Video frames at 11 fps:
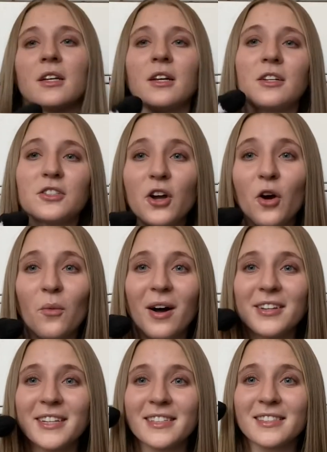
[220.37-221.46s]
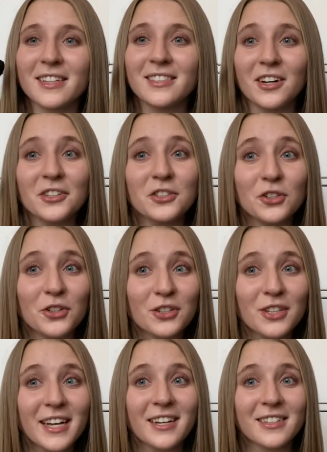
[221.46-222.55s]
So while this does look
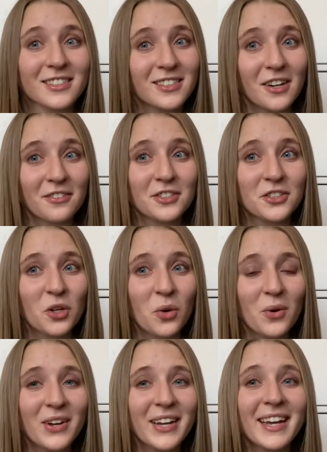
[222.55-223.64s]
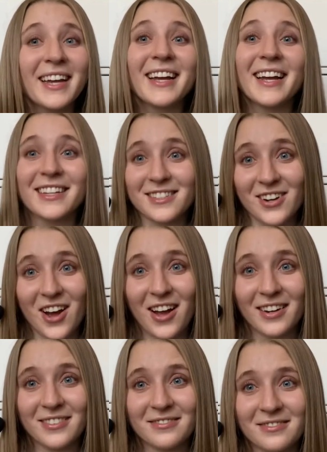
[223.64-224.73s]
like a stuffed toy, it's not.
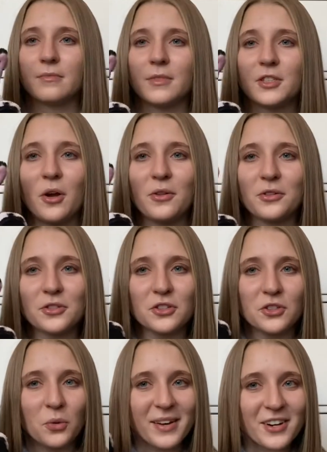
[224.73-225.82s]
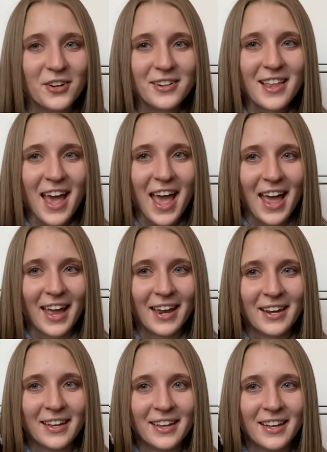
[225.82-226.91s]
So there's a squeaker in the
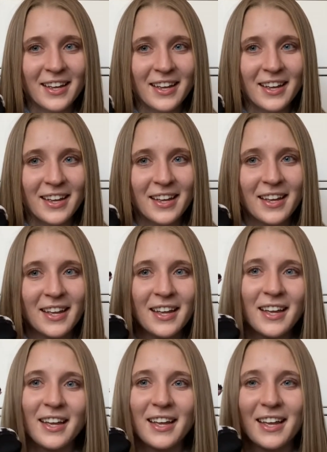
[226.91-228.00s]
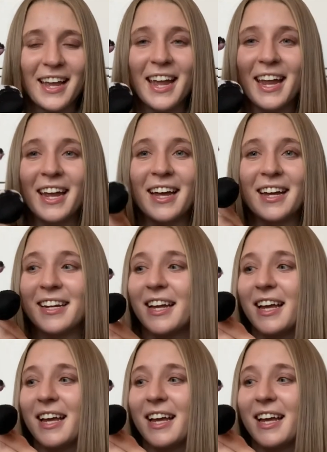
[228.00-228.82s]
head, and